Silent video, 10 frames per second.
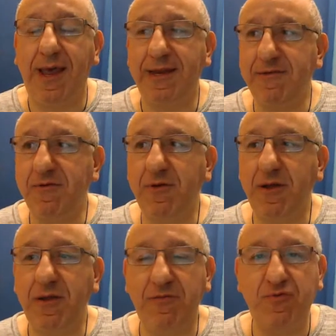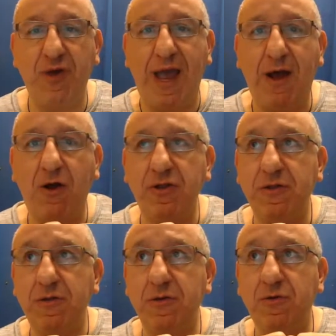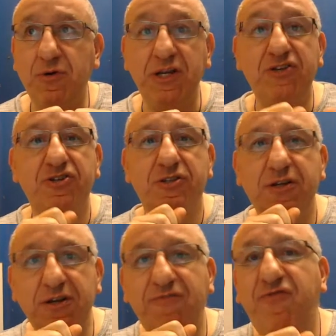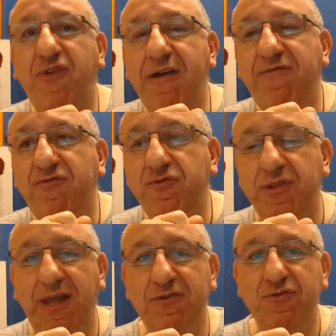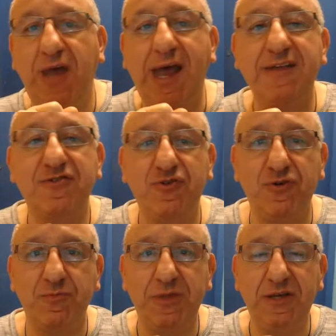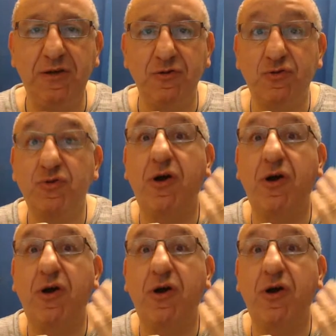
And if you have you reach 35 foot and you ask your beagle to